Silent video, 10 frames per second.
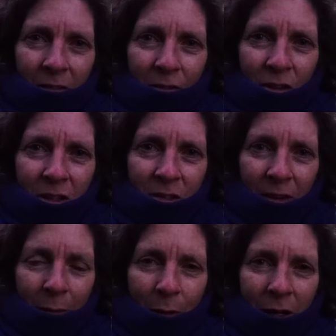for this
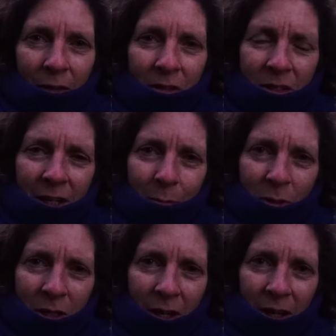family, at the same
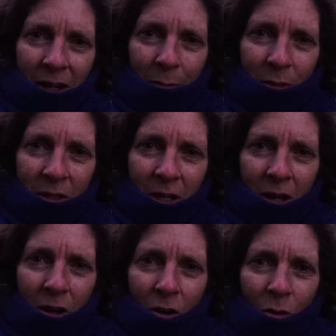time as
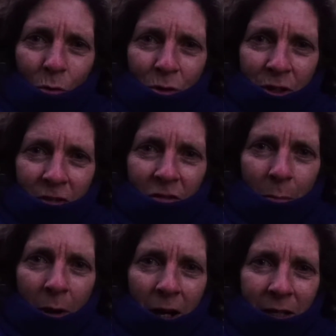also
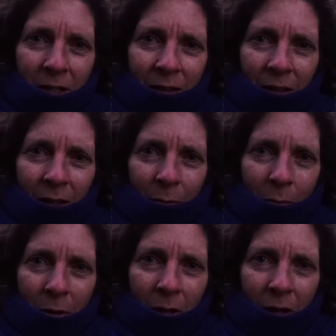reminding them